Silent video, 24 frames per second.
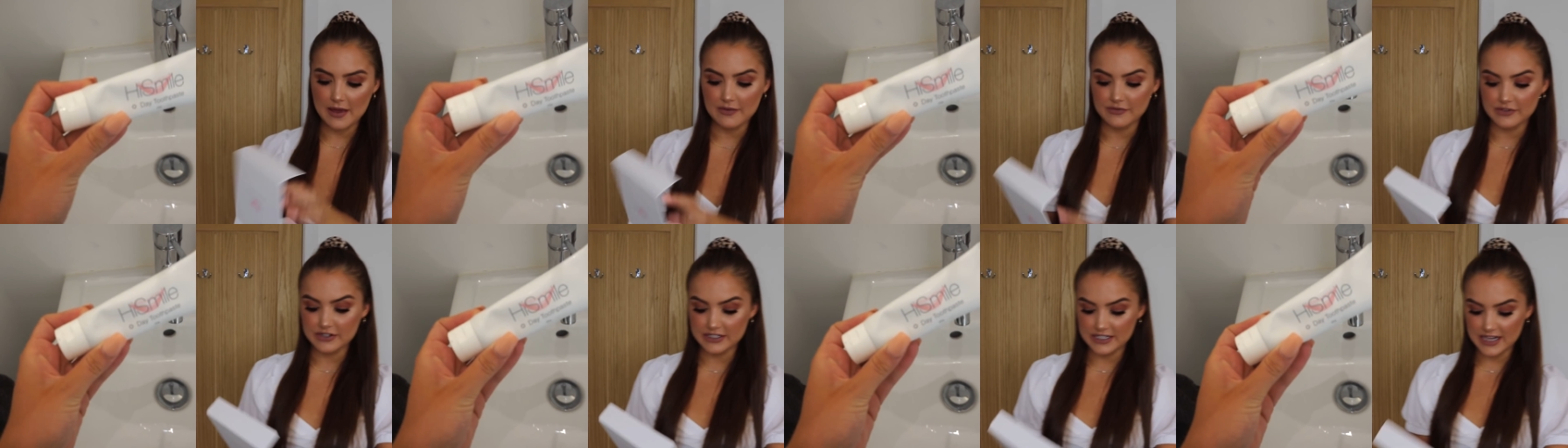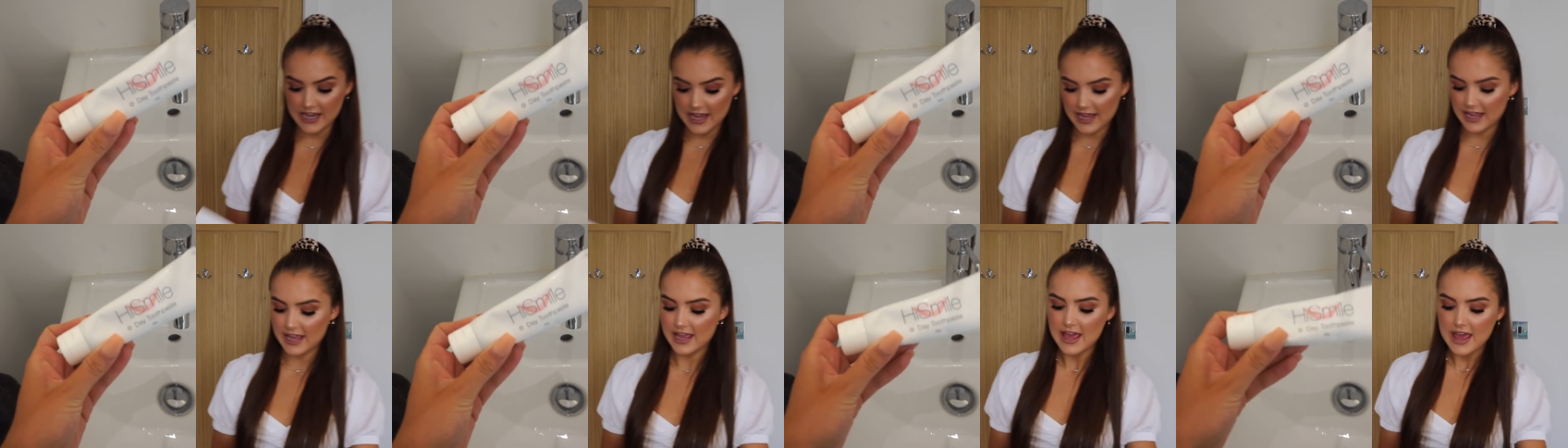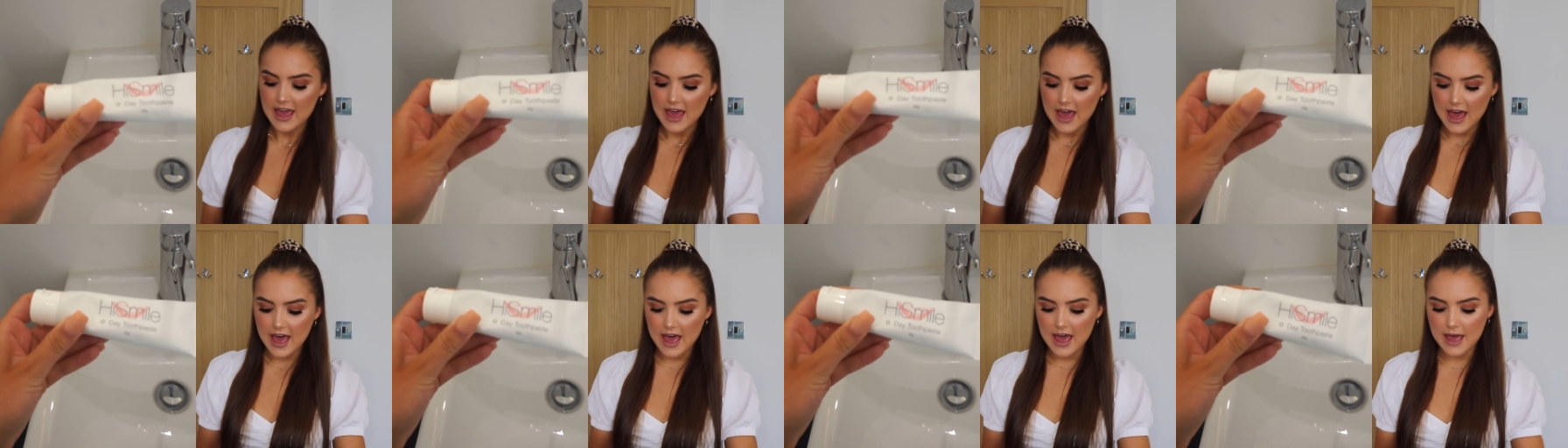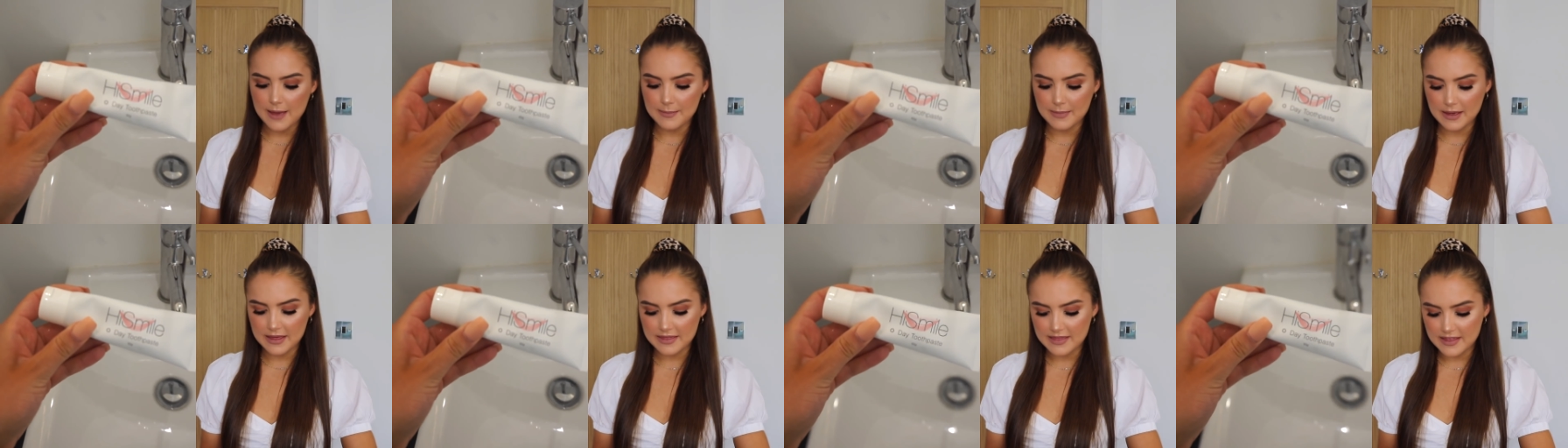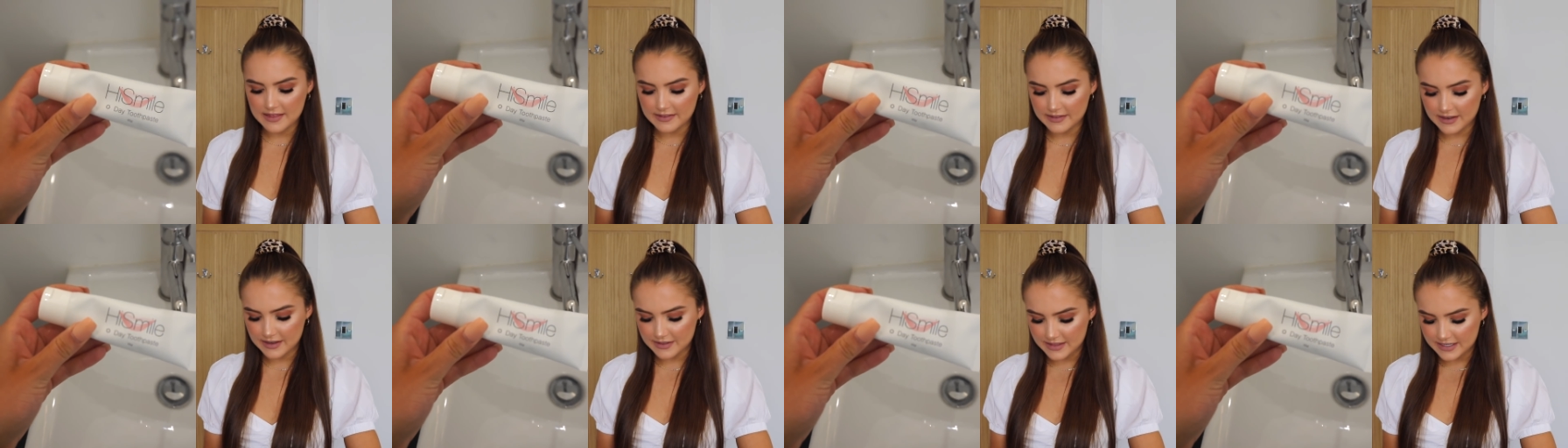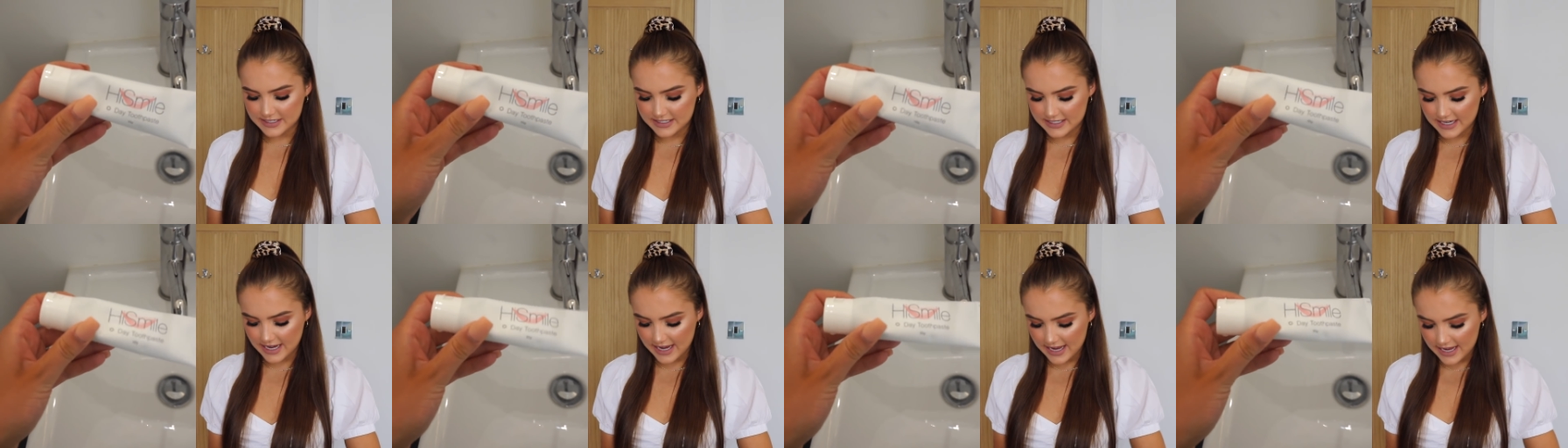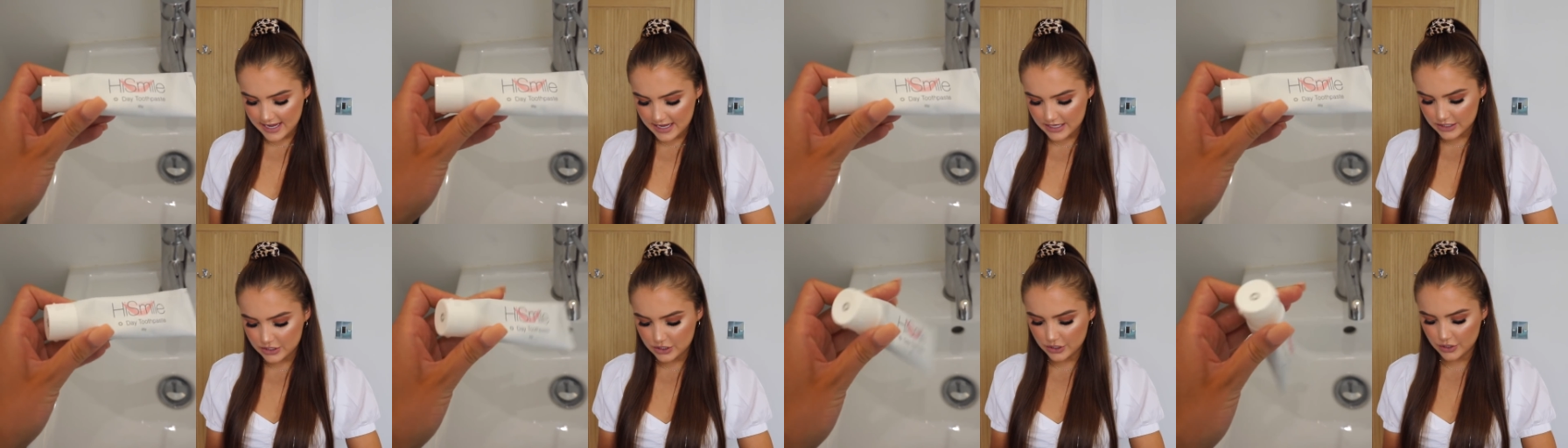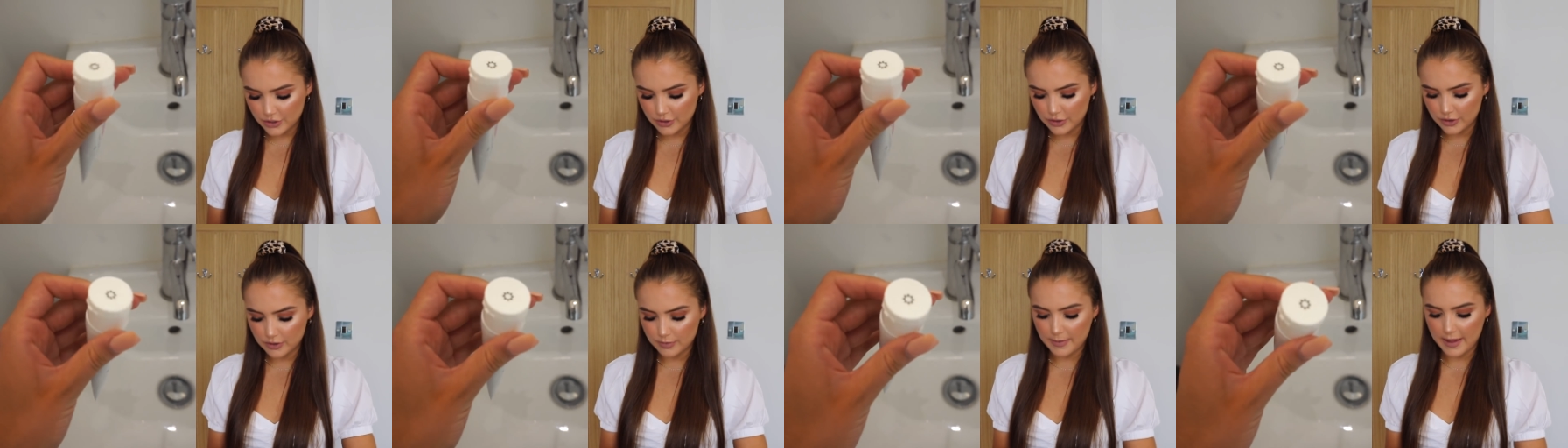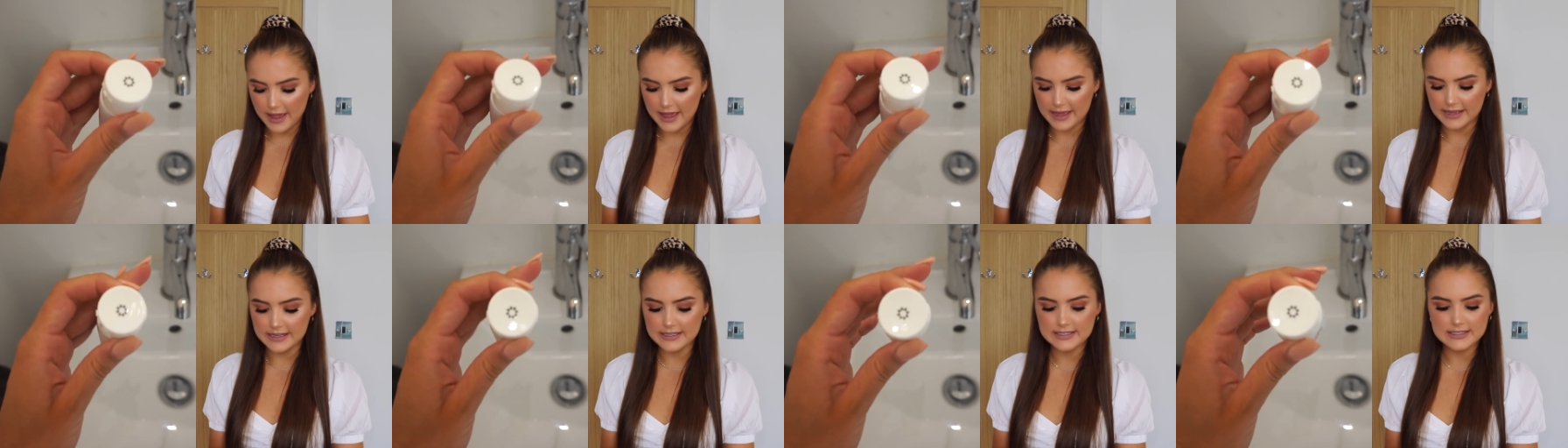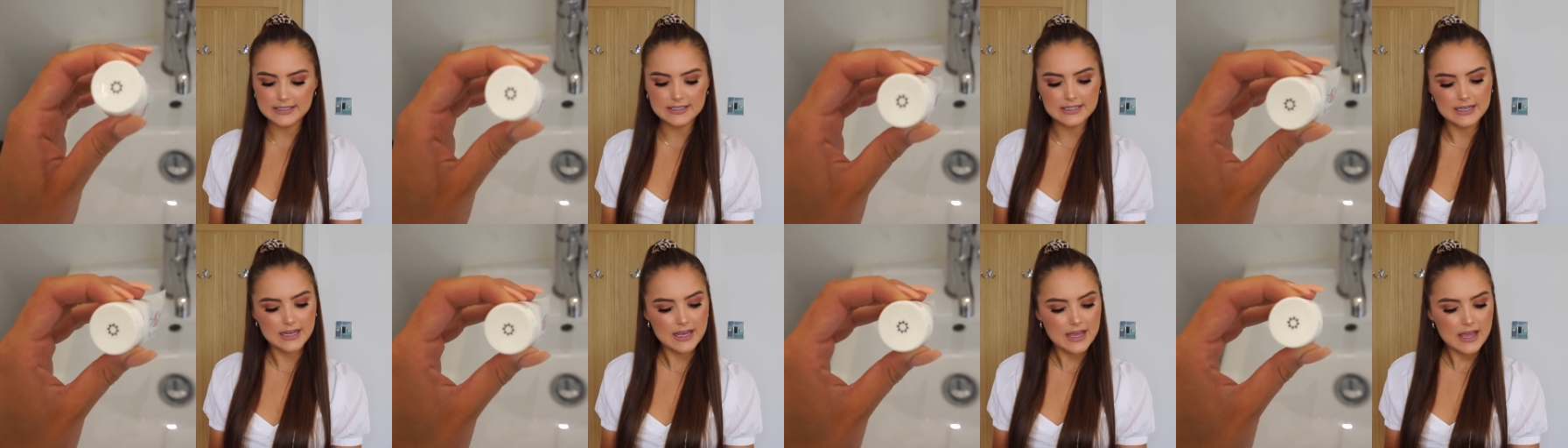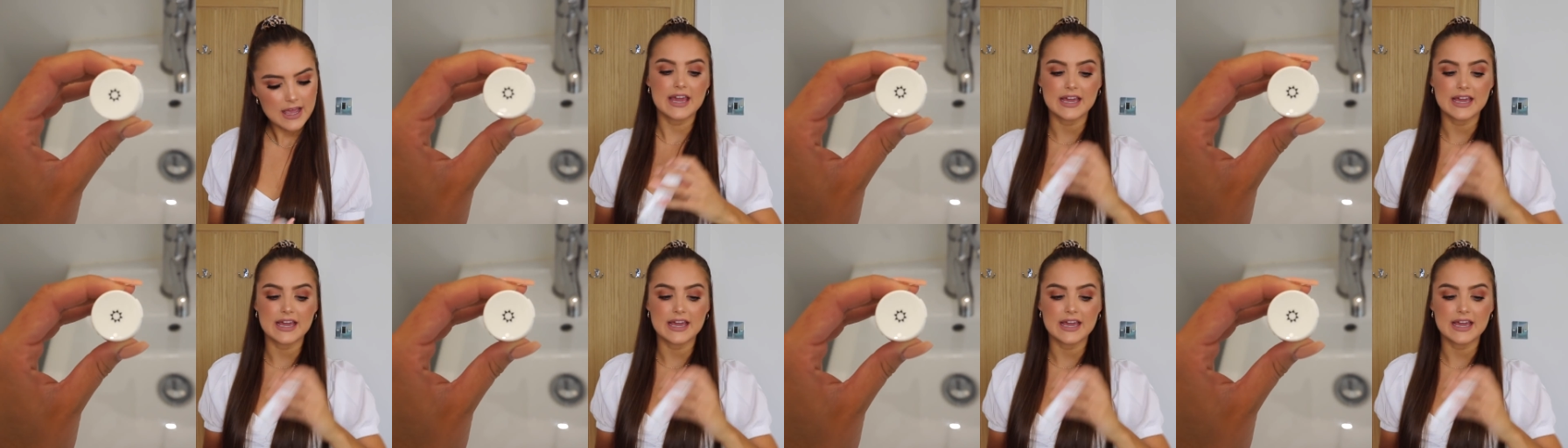every day. Um, and then the day toothpaste,